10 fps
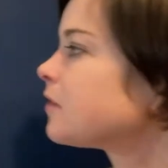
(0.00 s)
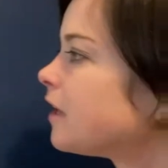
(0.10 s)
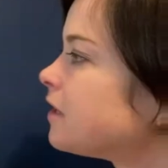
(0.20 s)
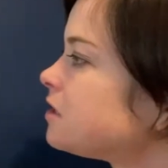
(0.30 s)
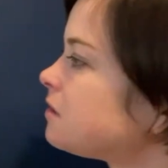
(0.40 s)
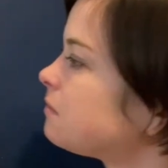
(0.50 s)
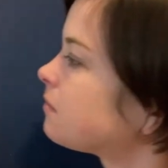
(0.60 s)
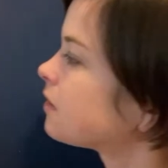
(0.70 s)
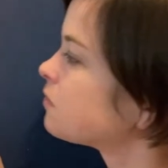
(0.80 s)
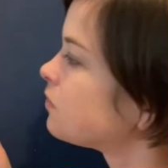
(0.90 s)
at the
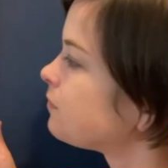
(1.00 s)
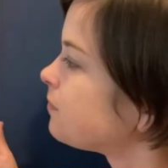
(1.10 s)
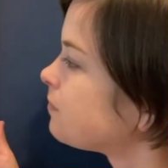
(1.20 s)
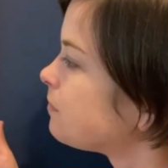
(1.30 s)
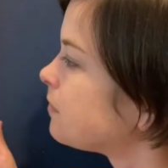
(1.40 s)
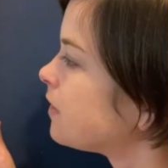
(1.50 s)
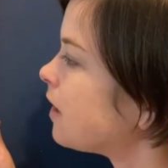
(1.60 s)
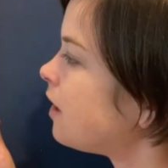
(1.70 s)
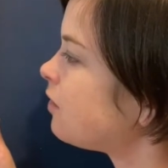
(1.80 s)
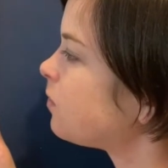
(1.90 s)
sort of
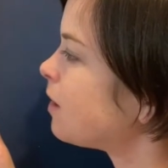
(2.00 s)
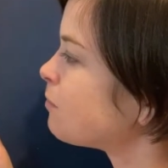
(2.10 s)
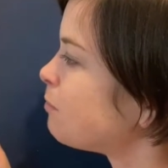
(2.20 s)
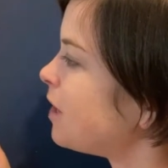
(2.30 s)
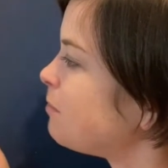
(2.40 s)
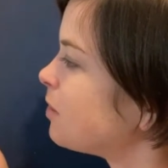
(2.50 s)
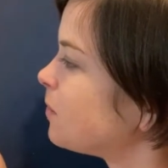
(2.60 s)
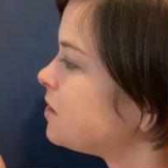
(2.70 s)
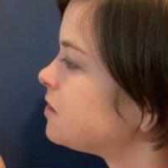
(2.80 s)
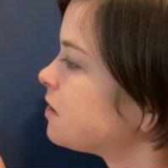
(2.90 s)
halfway up my paper,
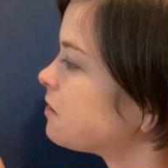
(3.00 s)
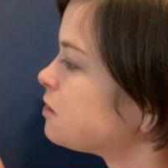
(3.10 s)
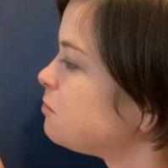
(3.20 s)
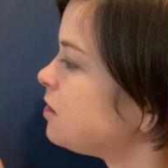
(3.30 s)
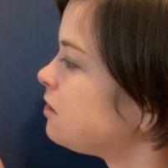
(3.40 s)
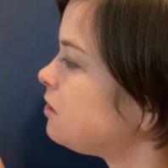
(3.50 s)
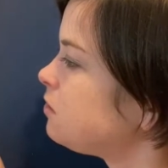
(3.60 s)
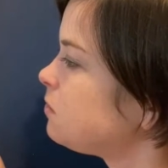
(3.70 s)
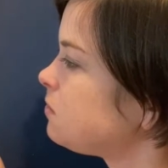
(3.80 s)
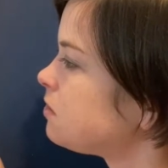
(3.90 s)
which is going to be the
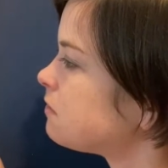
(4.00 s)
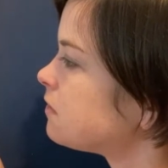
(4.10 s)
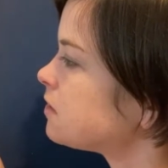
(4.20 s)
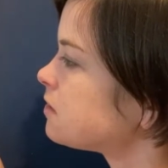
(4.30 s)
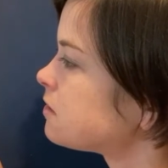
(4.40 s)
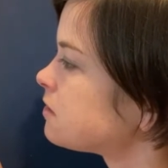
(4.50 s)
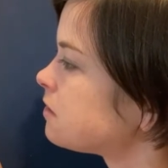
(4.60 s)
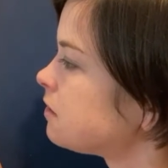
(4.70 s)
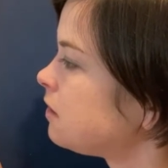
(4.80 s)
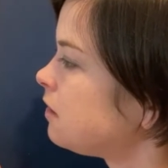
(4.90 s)
uterus.
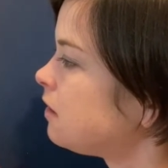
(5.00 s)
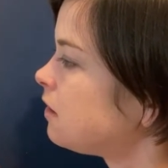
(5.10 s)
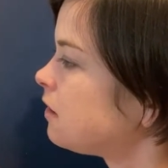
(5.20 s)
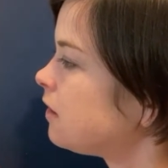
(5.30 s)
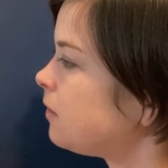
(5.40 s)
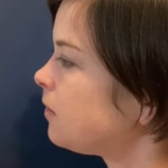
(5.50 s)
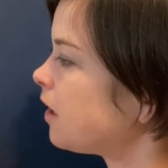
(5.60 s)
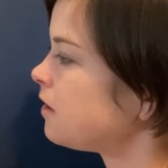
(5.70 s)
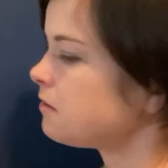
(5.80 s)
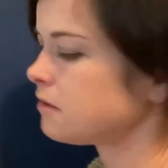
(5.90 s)
There we
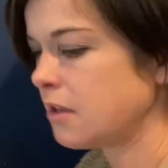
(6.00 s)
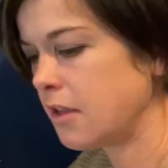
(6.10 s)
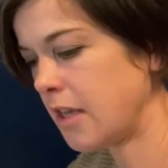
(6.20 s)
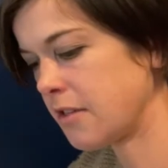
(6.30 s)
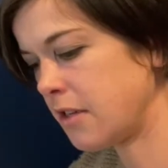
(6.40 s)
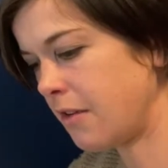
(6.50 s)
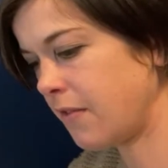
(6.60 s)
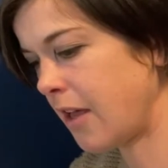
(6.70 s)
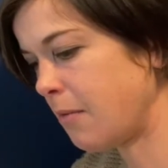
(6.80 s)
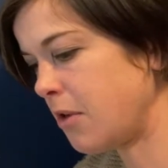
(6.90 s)
go. Yeah, so don't
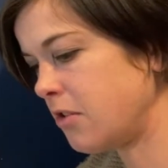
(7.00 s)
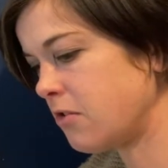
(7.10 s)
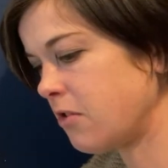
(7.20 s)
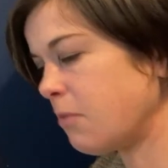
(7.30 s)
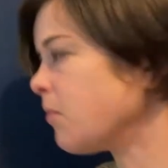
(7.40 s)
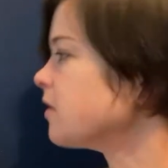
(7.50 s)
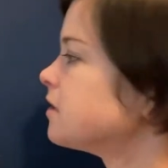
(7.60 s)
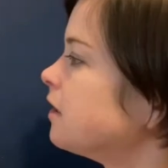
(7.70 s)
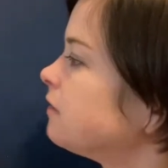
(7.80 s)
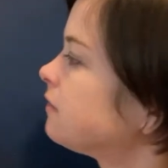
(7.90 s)
forget I'm only drawing on one
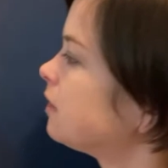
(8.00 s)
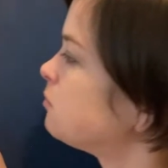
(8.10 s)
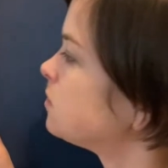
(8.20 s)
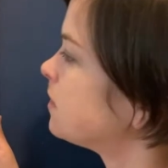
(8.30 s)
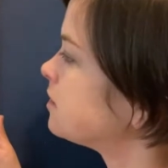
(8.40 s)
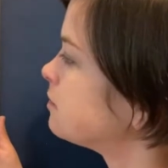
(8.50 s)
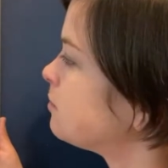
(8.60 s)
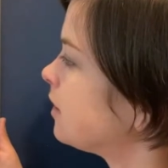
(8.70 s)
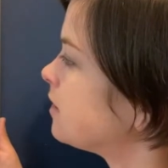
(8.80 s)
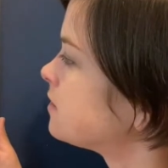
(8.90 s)
side. It's going to be twice as
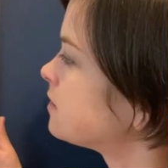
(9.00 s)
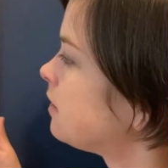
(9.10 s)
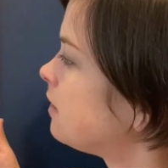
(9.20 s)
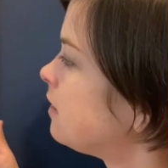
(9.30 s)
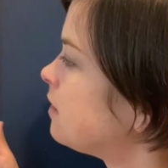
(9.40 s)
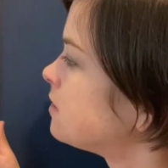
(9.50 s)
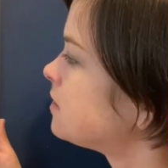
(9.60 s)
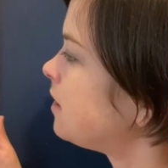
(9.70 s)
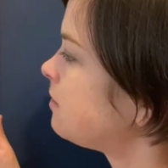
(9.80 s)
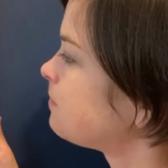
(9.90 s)
big as this.
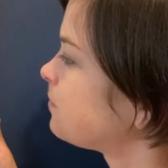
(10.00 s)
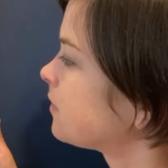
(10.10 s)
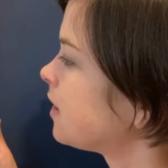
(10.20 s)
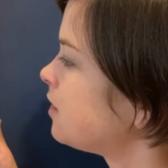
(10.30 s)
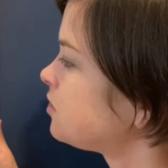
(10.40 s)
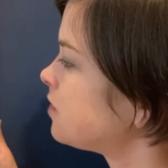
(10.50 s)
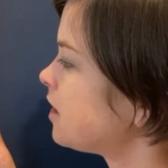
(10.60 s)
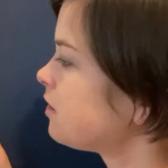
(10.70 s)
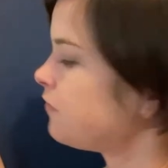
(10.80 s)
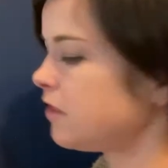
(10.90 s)
So kind of
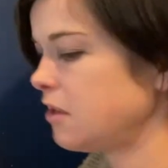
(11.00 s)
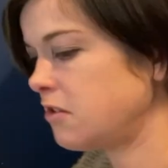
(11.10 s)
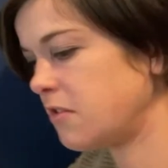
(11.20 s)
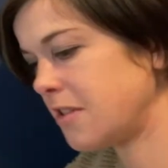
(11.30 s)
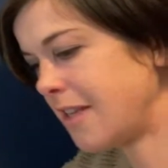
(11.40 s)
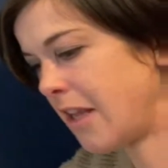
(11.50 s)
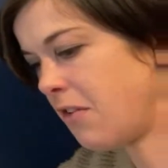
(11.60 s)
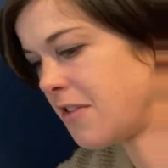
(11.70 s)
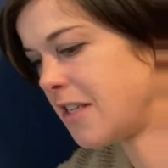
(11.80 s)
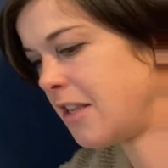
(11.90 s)
triangle for the uterus, and then
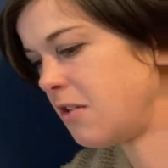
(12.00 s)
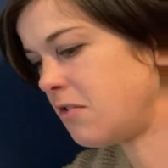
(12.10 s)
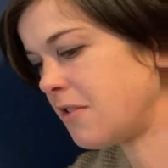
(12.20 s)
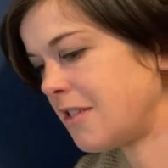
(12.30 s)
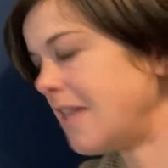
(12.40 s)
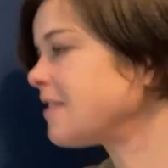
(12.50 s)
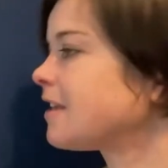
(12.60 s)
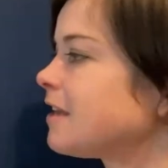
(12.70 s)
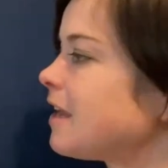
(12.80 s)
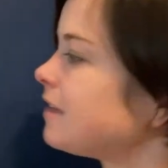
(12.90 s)
obviously the uterus is
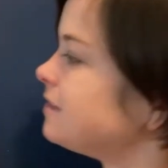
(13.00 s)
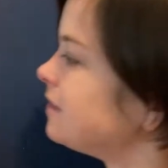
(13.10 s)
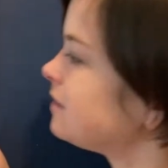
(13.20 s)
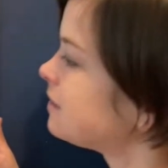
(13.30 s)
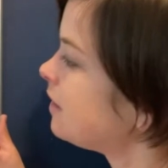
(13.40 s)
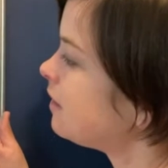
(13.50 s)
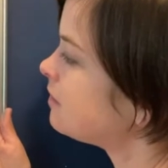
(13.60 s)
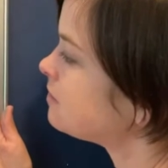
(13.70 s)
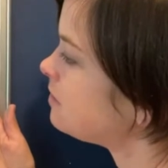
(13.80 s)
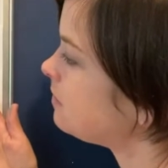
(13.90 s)
connected
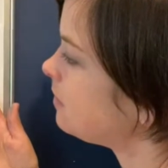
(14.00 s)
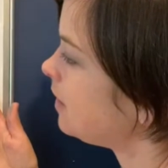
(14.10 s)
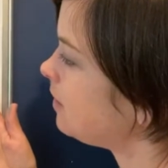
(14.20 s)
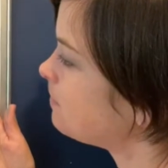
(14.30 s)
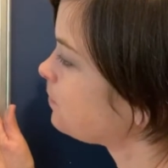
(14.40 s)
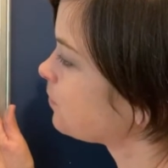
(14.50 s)
to the